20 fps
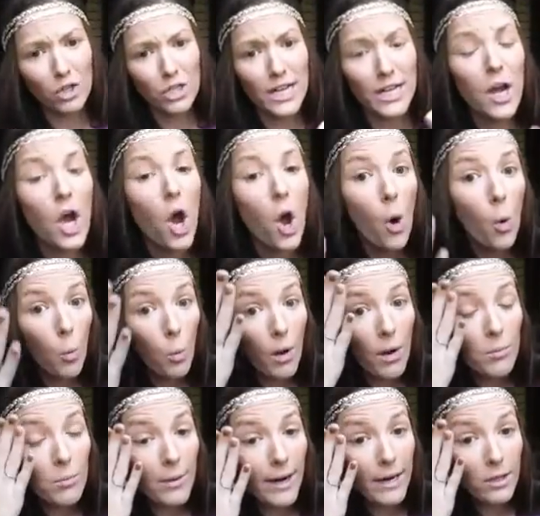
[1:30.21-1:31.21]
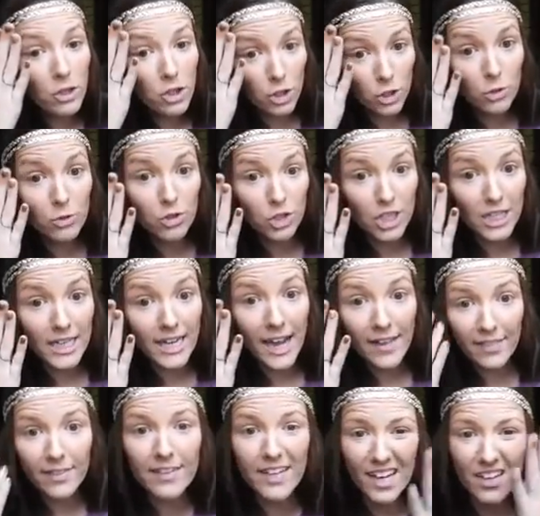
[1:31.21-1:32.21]
like one brow's Gucci
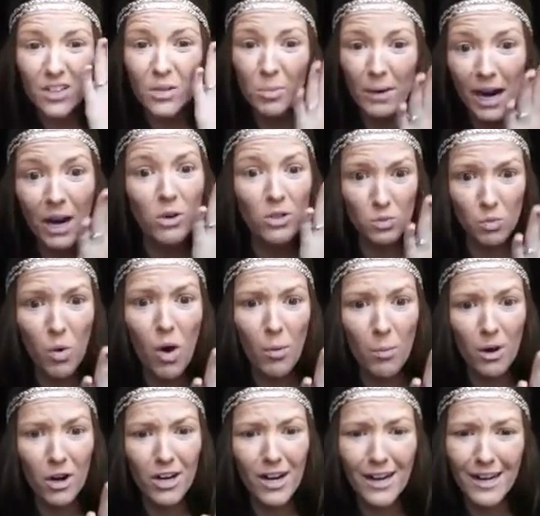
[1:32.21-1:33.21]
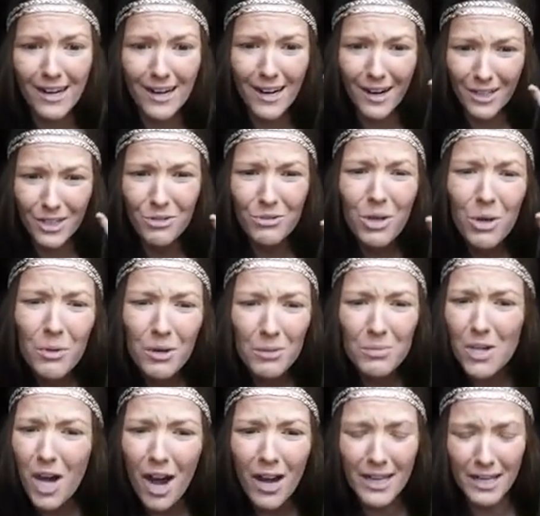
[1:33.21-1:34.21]
and then the other brow is Walmart, and you know what I'm
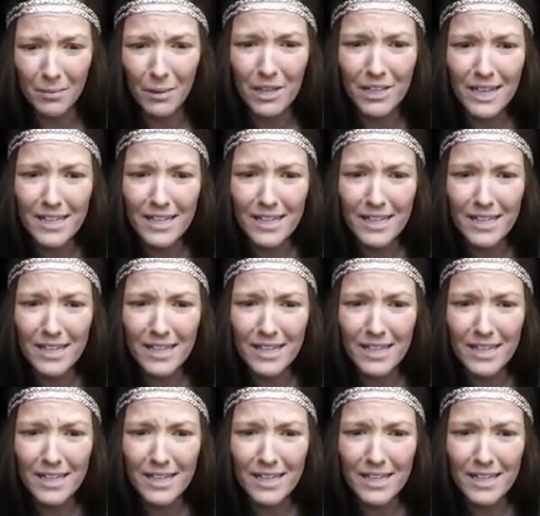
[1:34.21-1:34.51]
talking about.